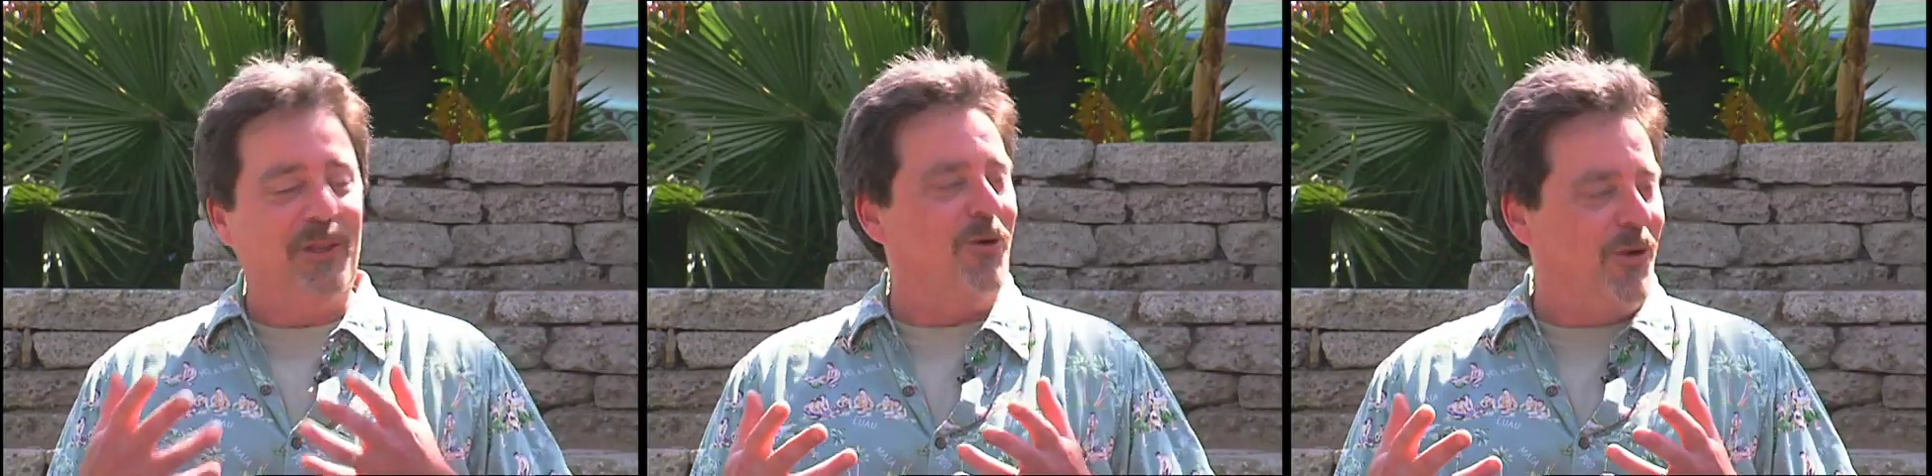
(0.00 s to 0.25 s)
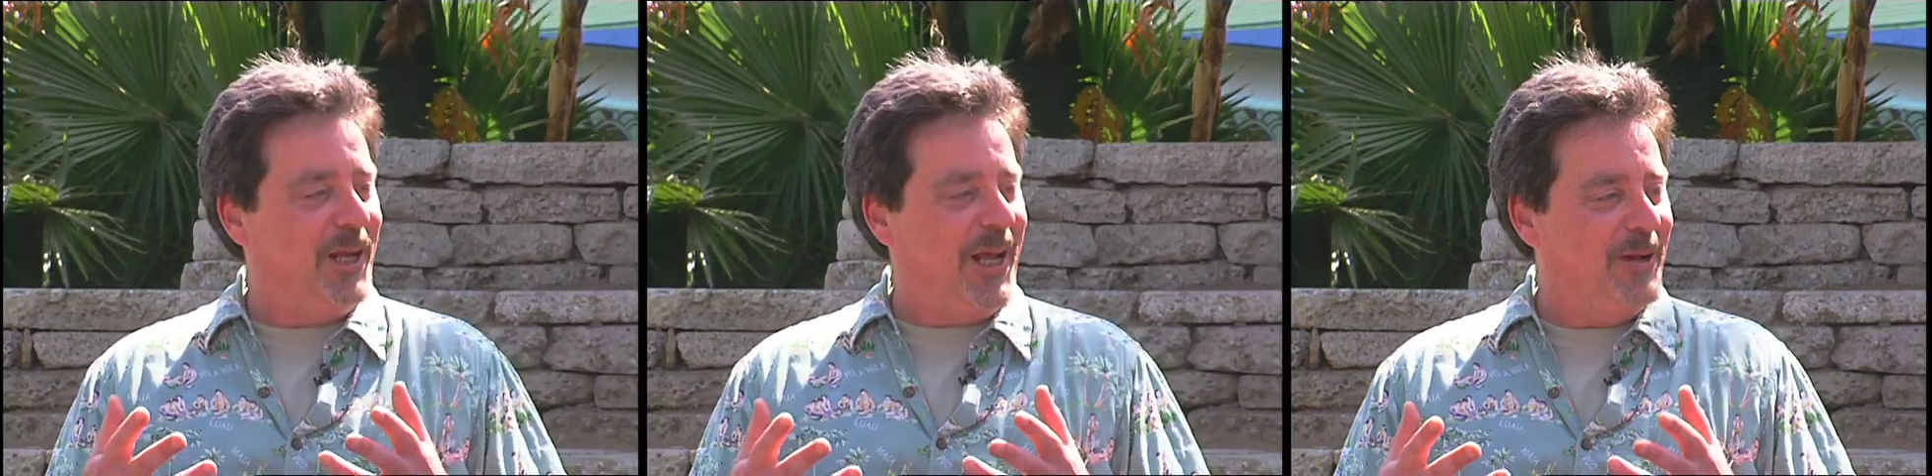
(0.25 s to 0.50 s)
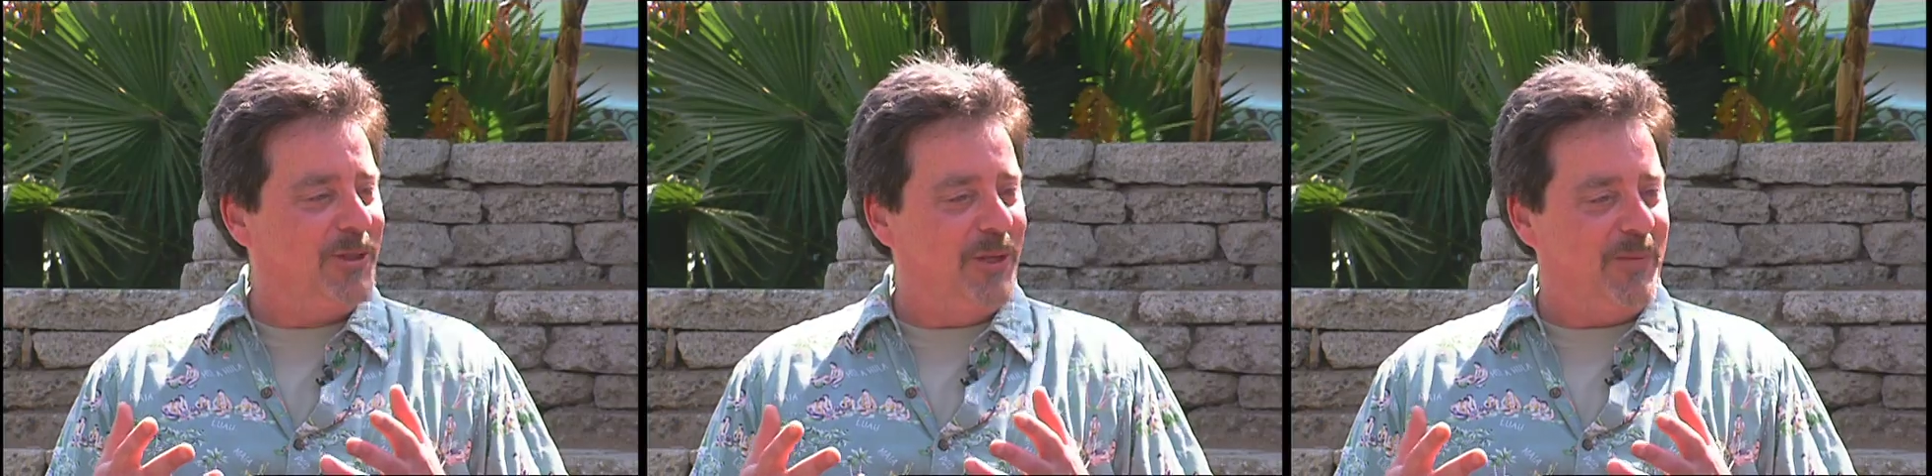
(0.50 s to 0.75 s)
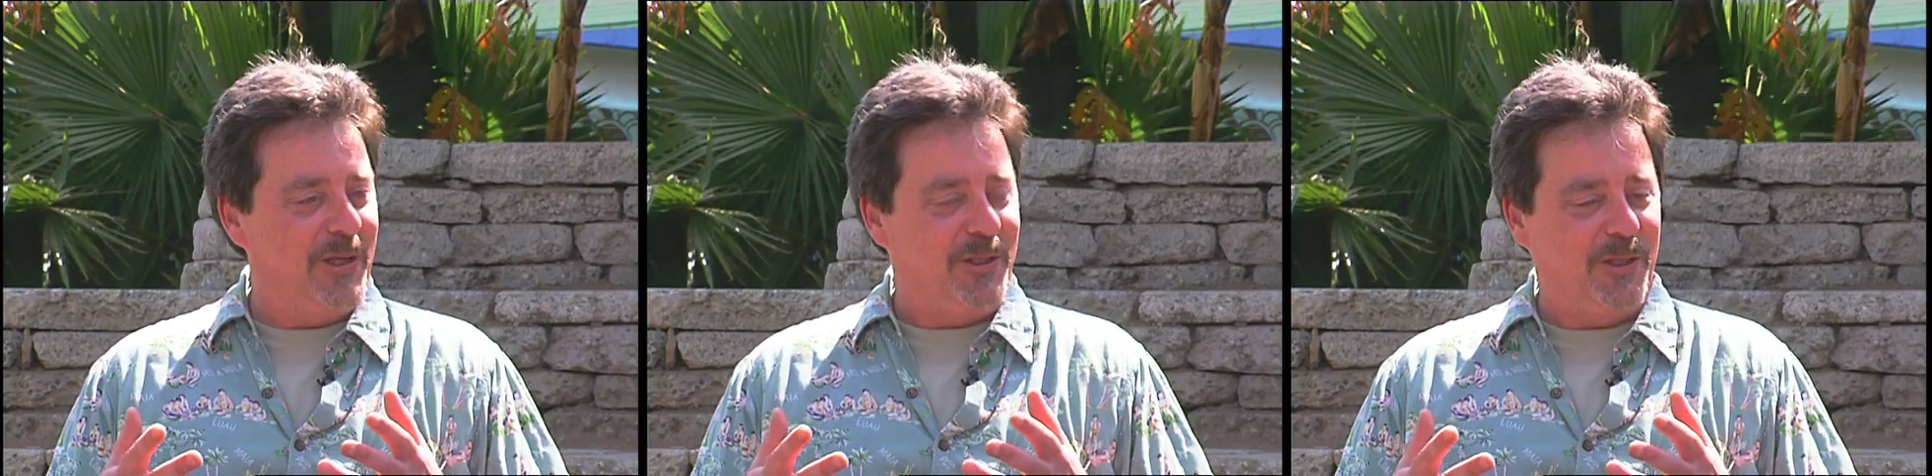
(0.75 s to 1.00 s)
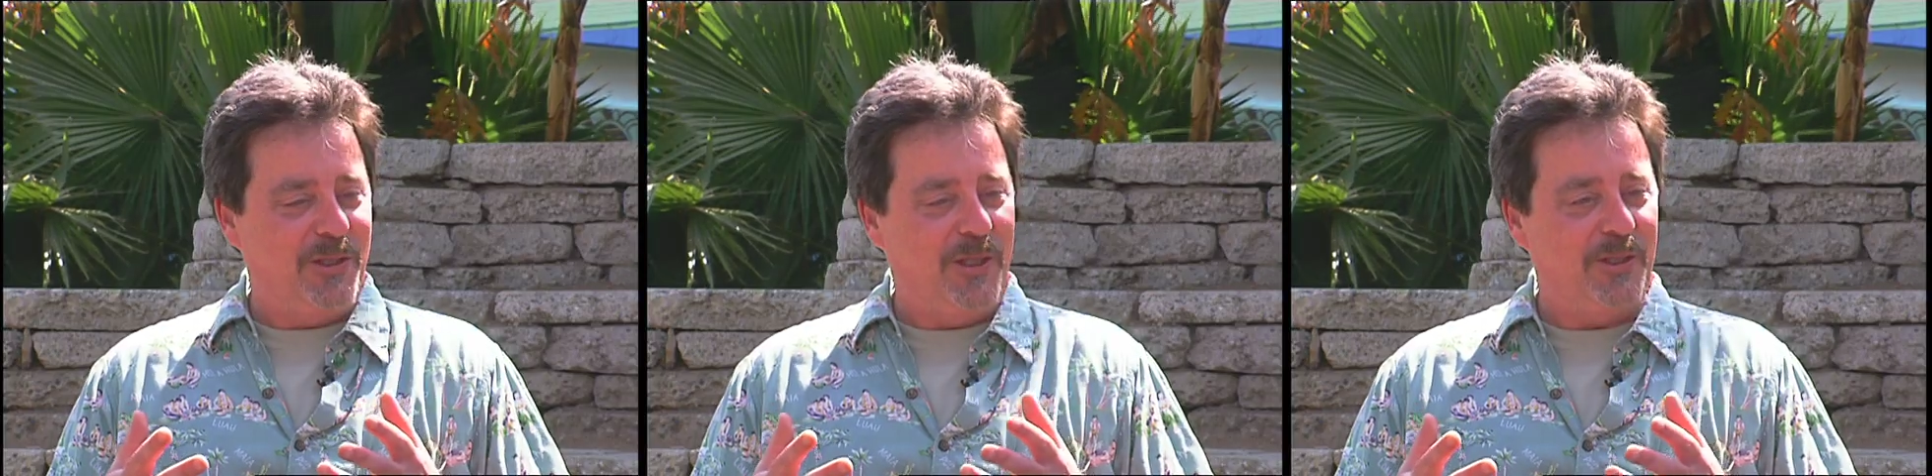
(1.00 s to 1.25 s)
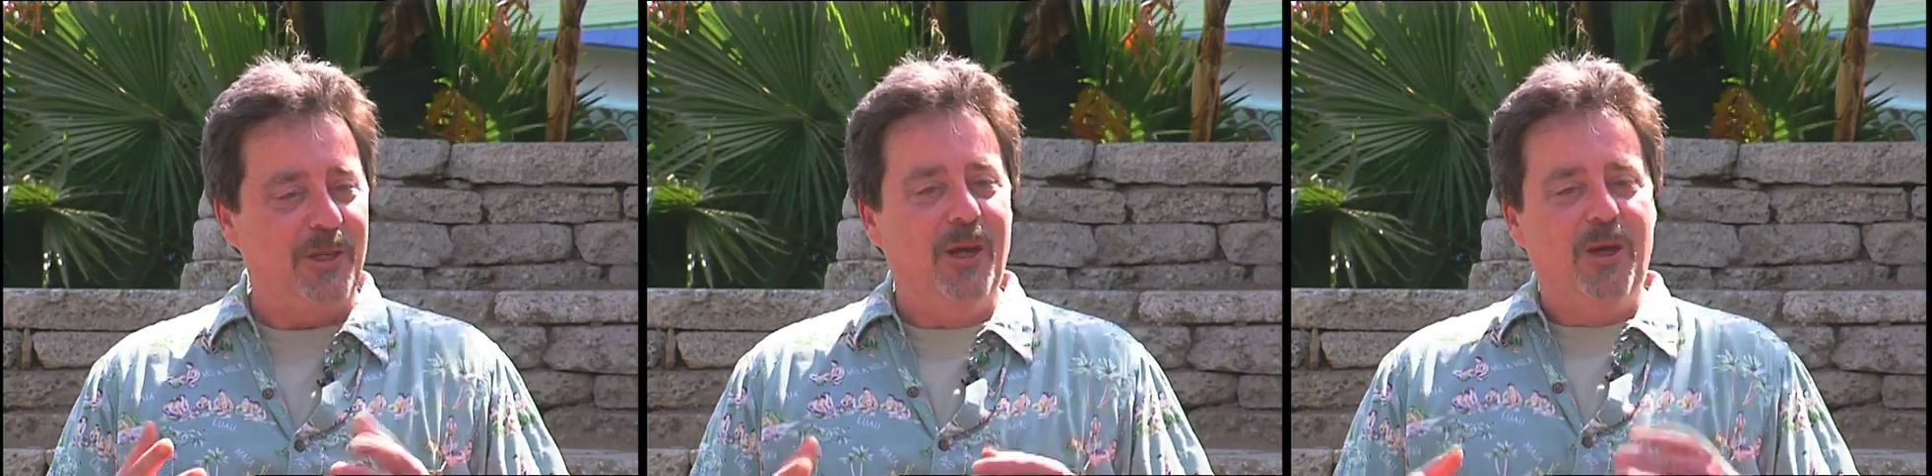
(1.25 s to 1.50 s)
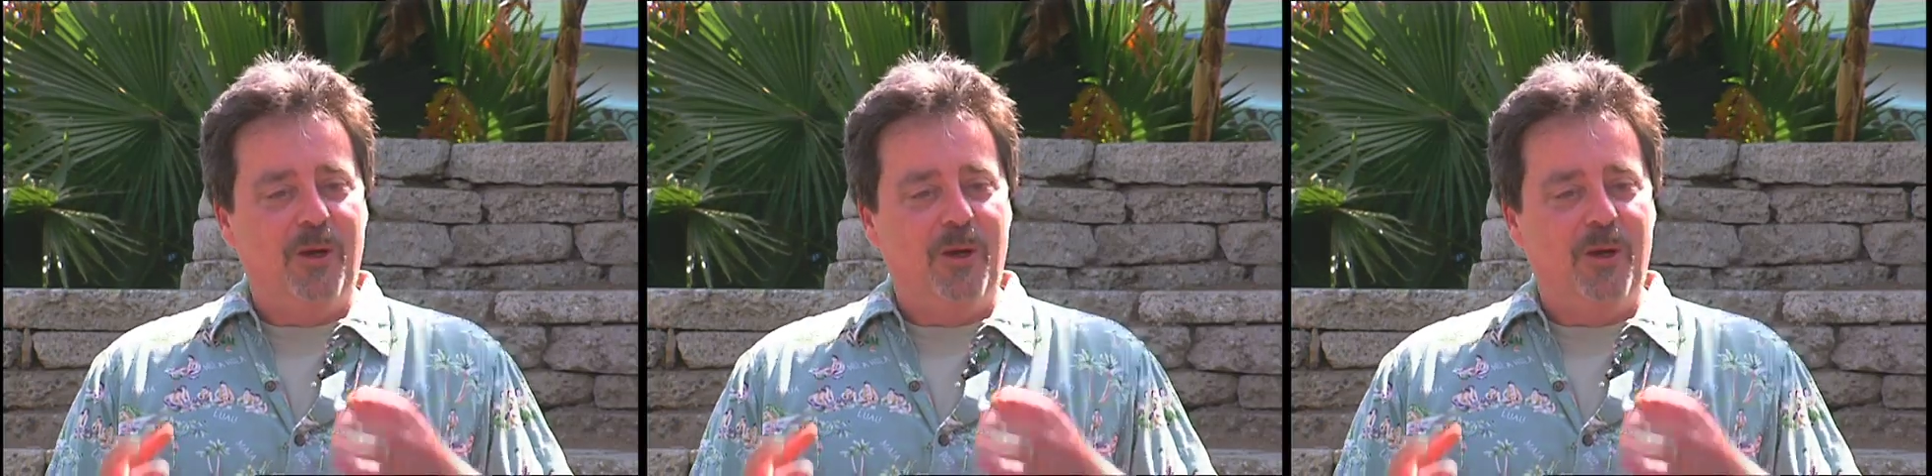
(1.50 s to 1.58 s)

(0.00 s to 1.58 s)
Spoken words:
the green energy business is